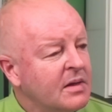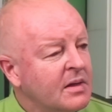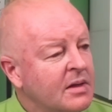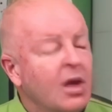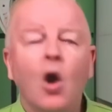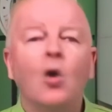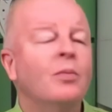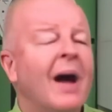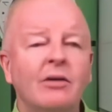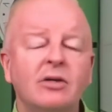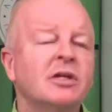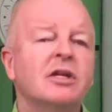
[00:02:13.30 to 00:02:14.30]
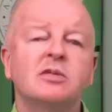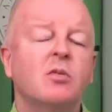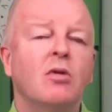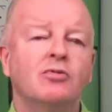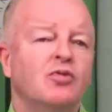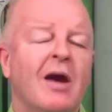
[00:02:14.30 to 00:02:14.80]
No, powder dust
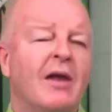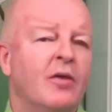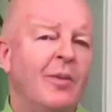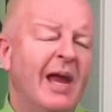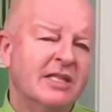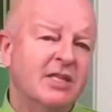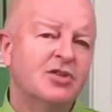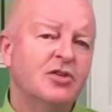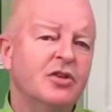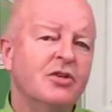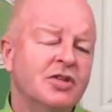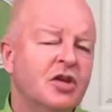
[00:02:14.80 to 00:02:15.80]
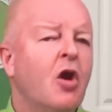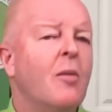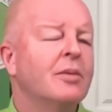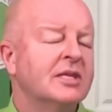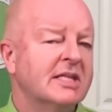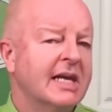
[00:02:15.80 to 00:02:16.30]
won't dry out the paste because you're usually
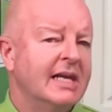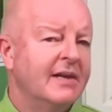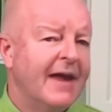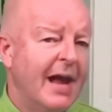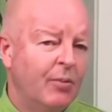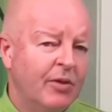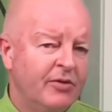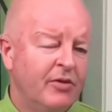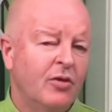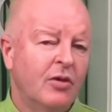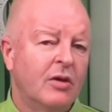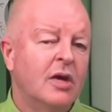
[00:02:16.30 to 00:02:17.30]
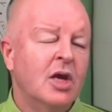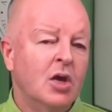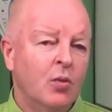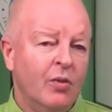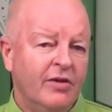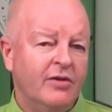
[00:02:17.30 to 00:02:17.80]
compensating that with your
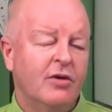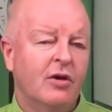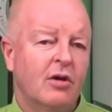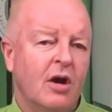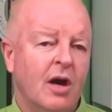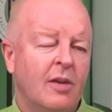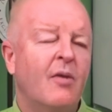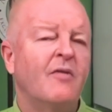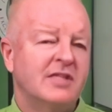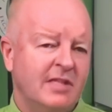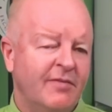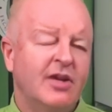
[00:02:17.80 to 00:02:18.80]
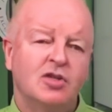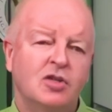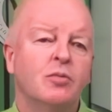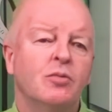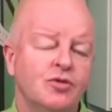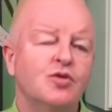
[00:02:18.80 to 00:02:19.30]
obviously
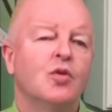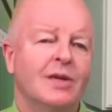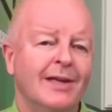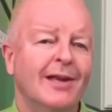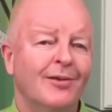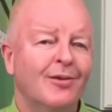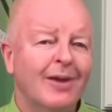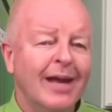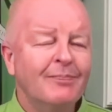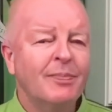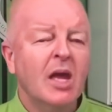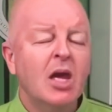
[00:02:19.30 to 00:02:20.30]
vegetable shortening, okay?